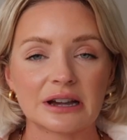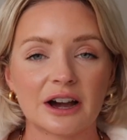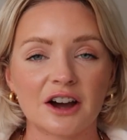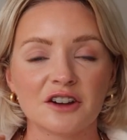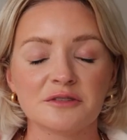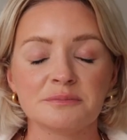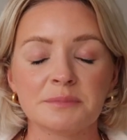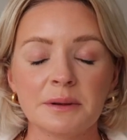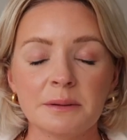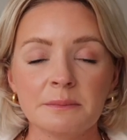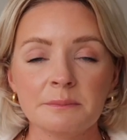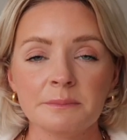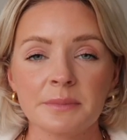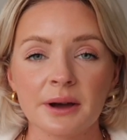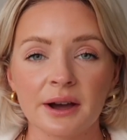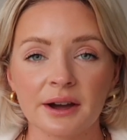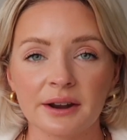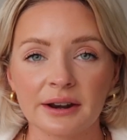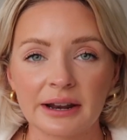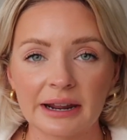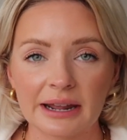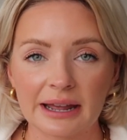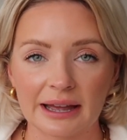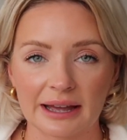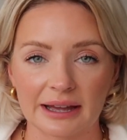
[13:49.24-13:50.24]
I've been
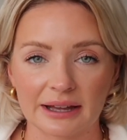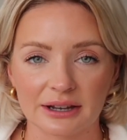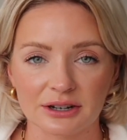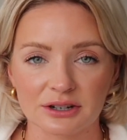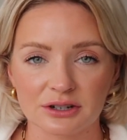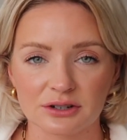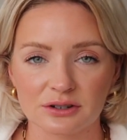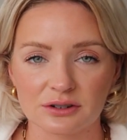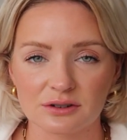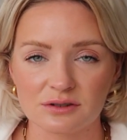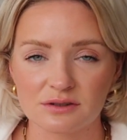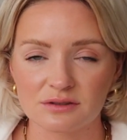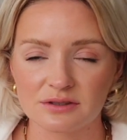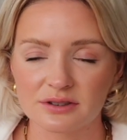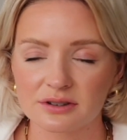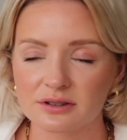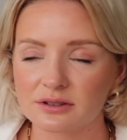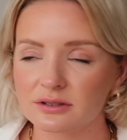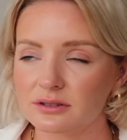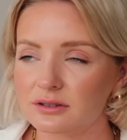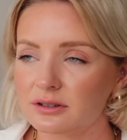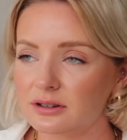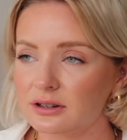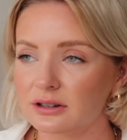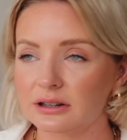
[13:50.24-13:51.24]
burning candles
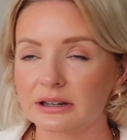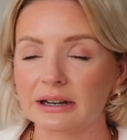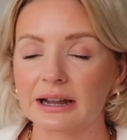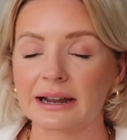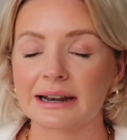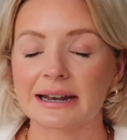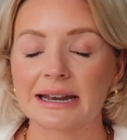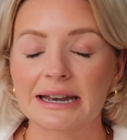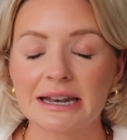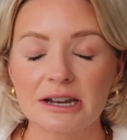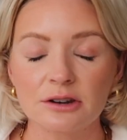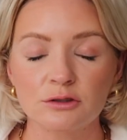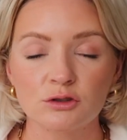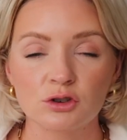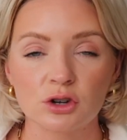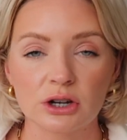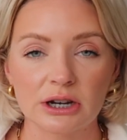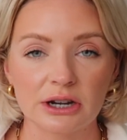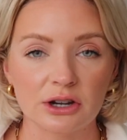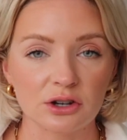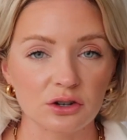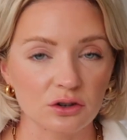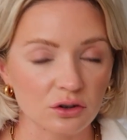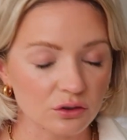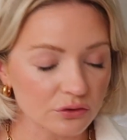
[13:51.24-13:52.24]
like
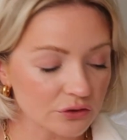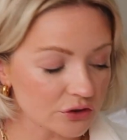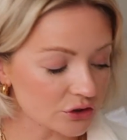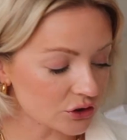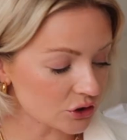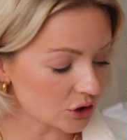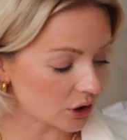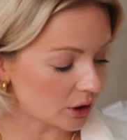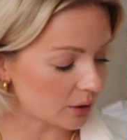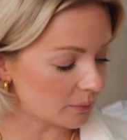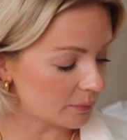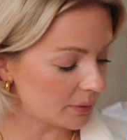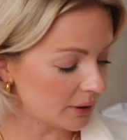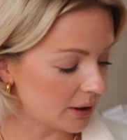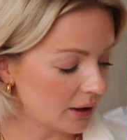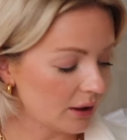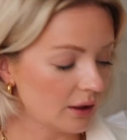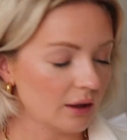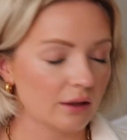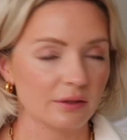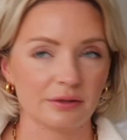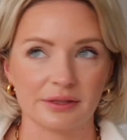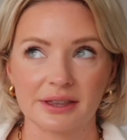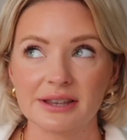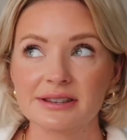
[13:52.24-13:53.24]
literally non-stop
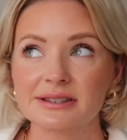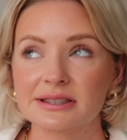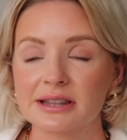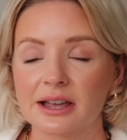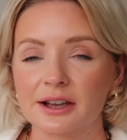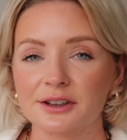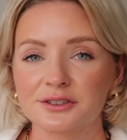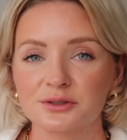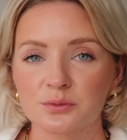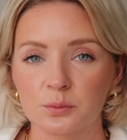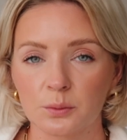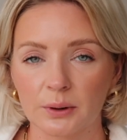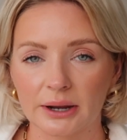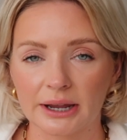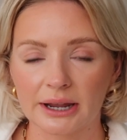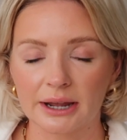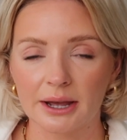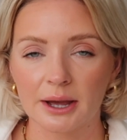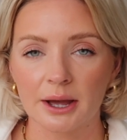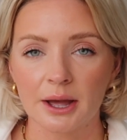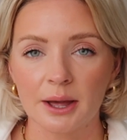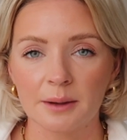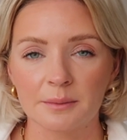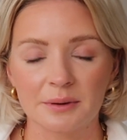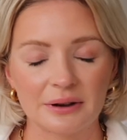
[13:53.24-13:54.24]
this last
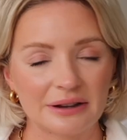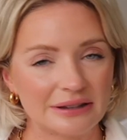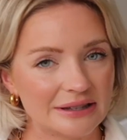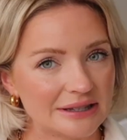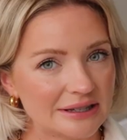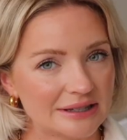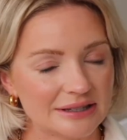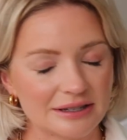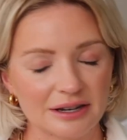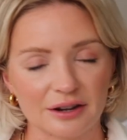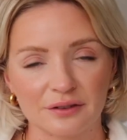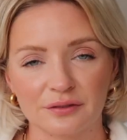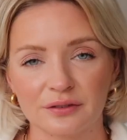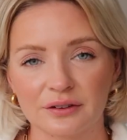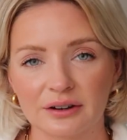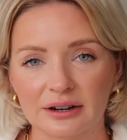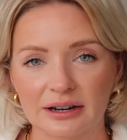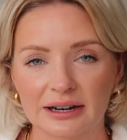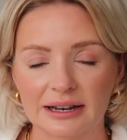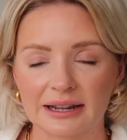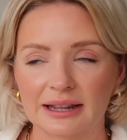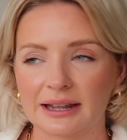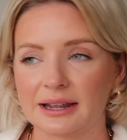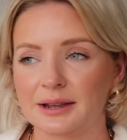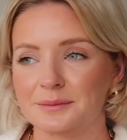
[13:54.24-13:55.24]
week, because it's
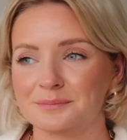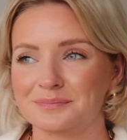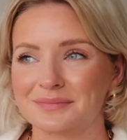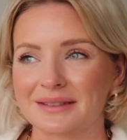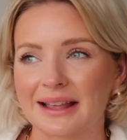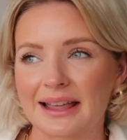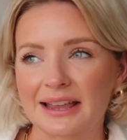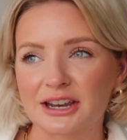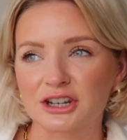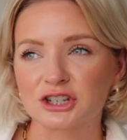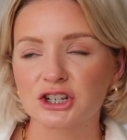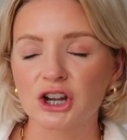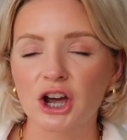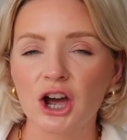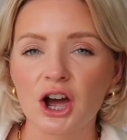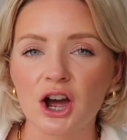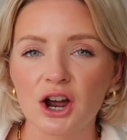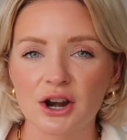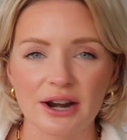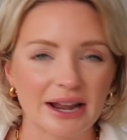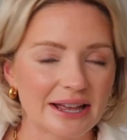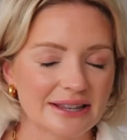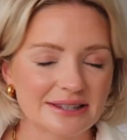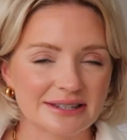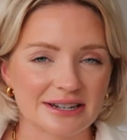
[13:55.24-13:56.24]
definitely like
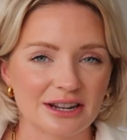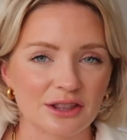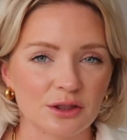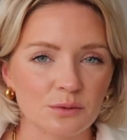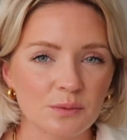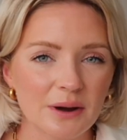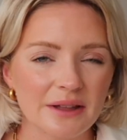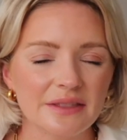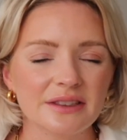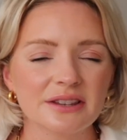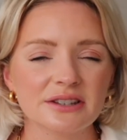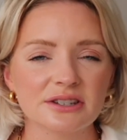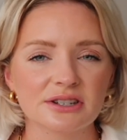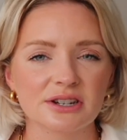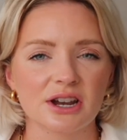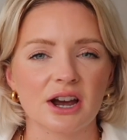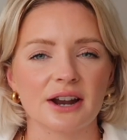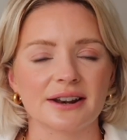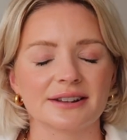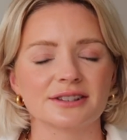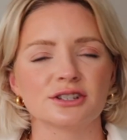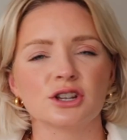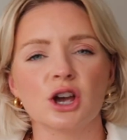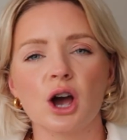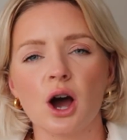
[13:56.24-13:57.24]
turned, hasn't it? The weather's turned,
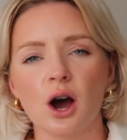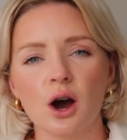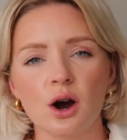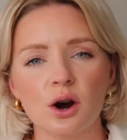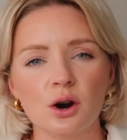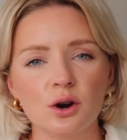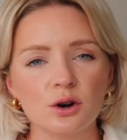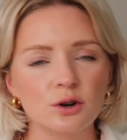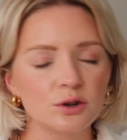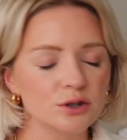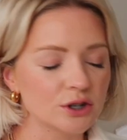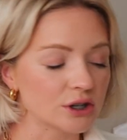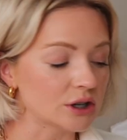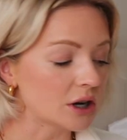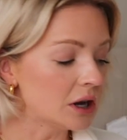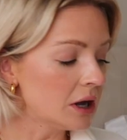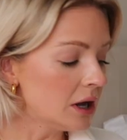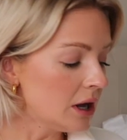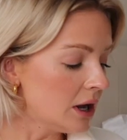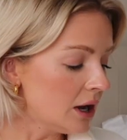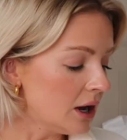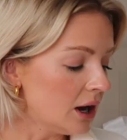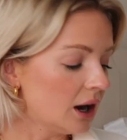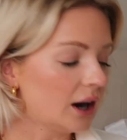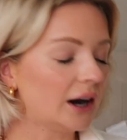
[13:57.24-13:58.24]
it's cold, and
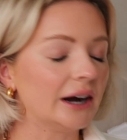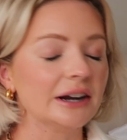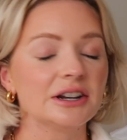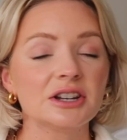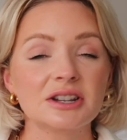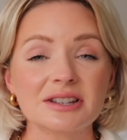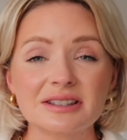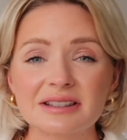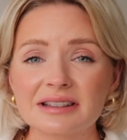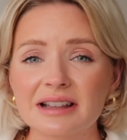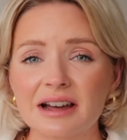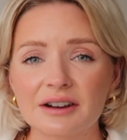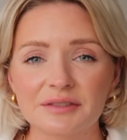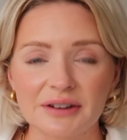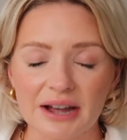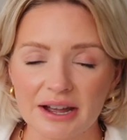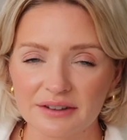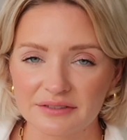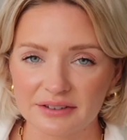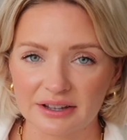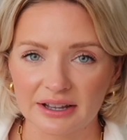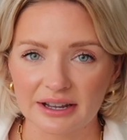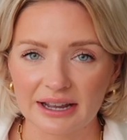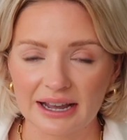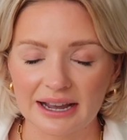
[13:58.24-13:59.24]
I just love
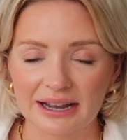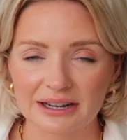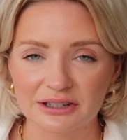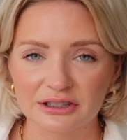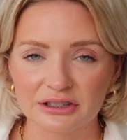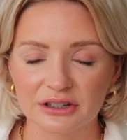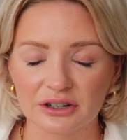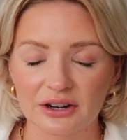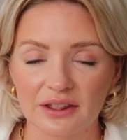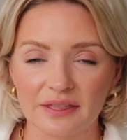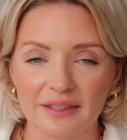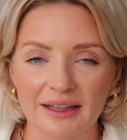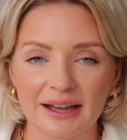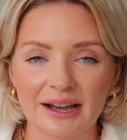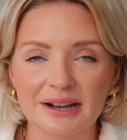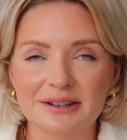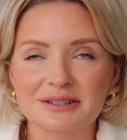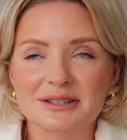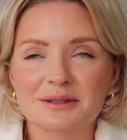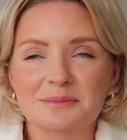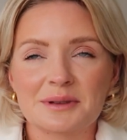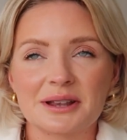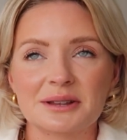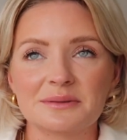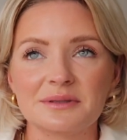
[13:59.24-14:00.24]
having a candle on in the house.
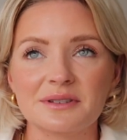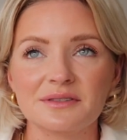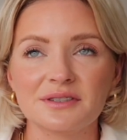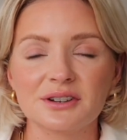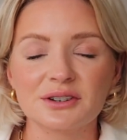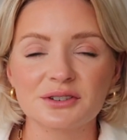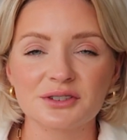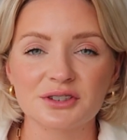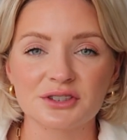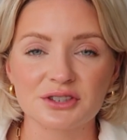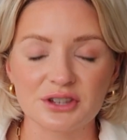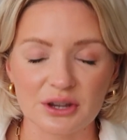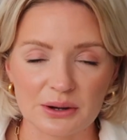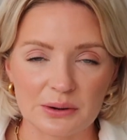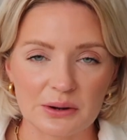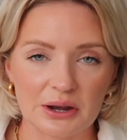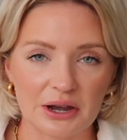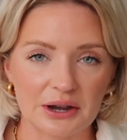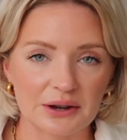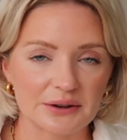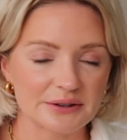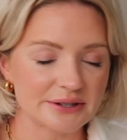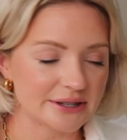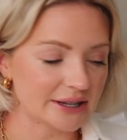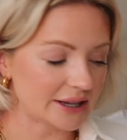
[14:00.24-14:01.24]
It makes me feel so
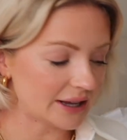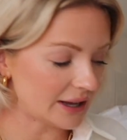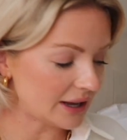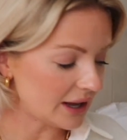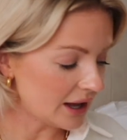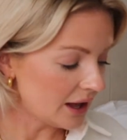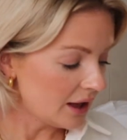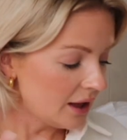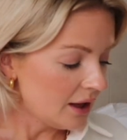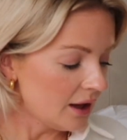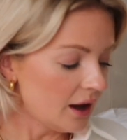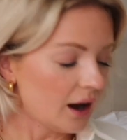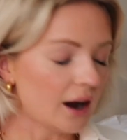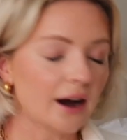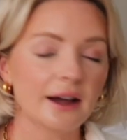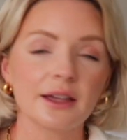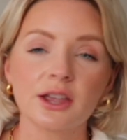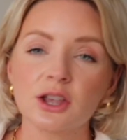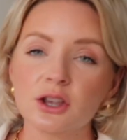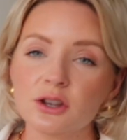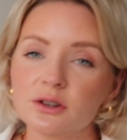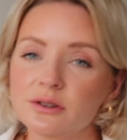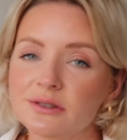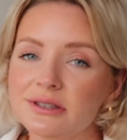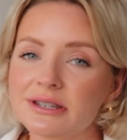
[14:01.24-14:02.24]
cozy. I
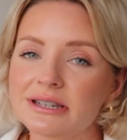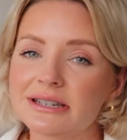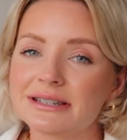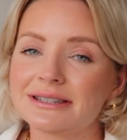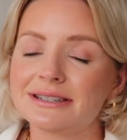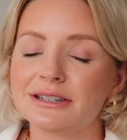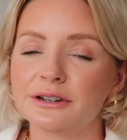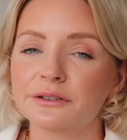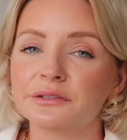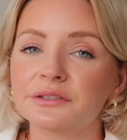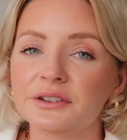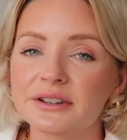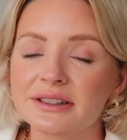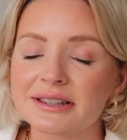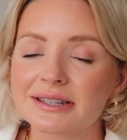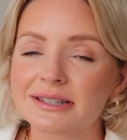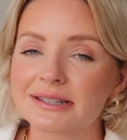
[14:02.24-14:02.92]
use different